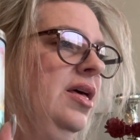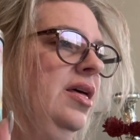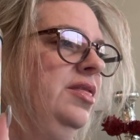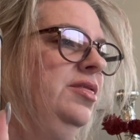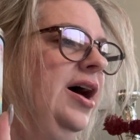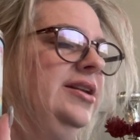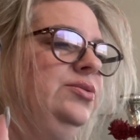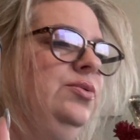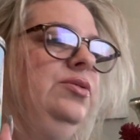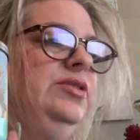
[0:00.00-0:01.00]
That
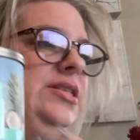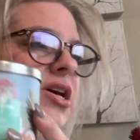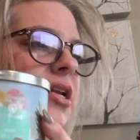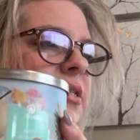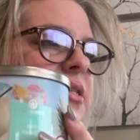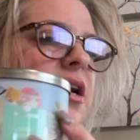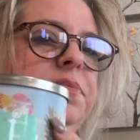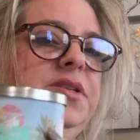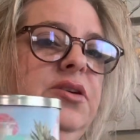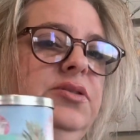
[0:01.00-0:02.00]
one was good. Its
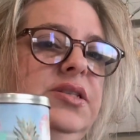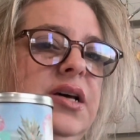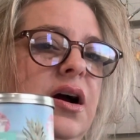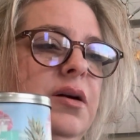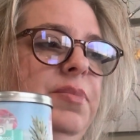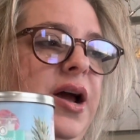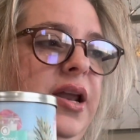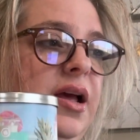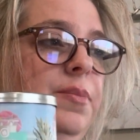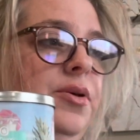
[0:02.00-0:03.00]
top notes are
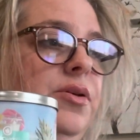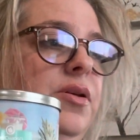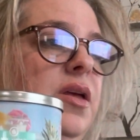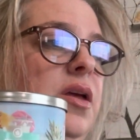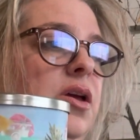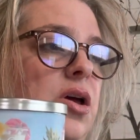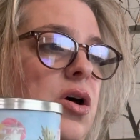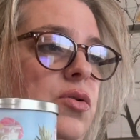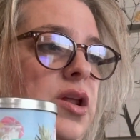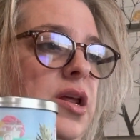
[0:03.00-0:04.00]
pineapple,
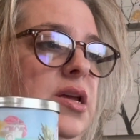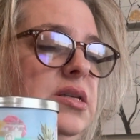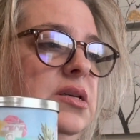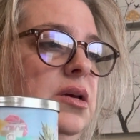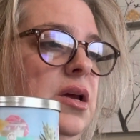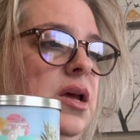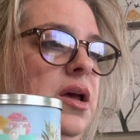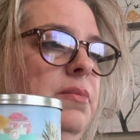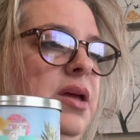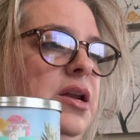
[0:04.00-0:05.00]
coconut,
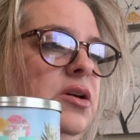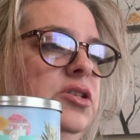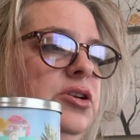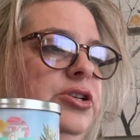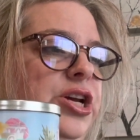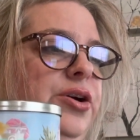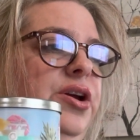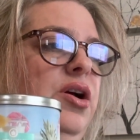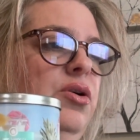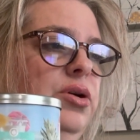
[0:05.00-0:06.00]
mid notes are
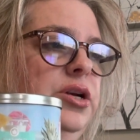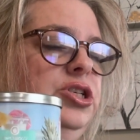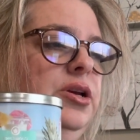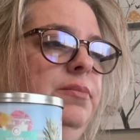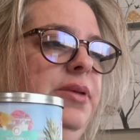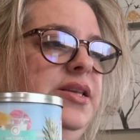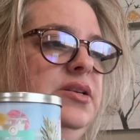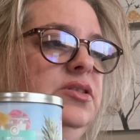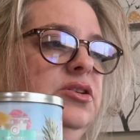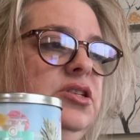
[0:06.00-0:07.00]
cherry orange, and base
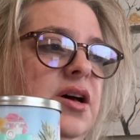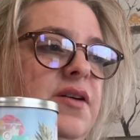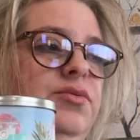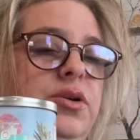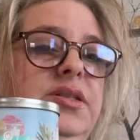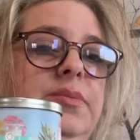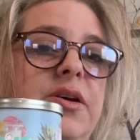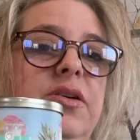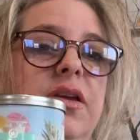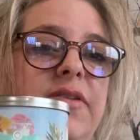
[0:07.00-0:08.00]
notes are soft woods,
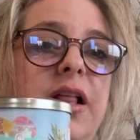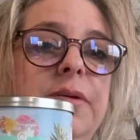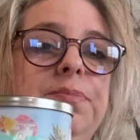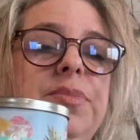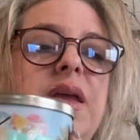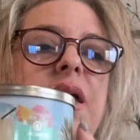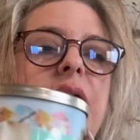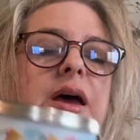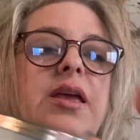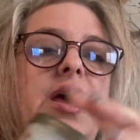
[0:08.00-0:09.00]
milky vanilla.
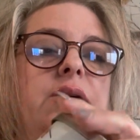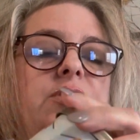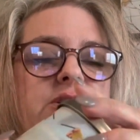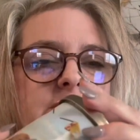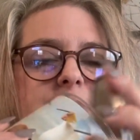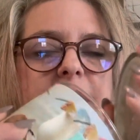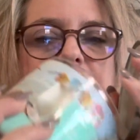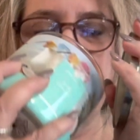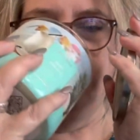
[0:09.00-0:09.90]
Again, when you smell it,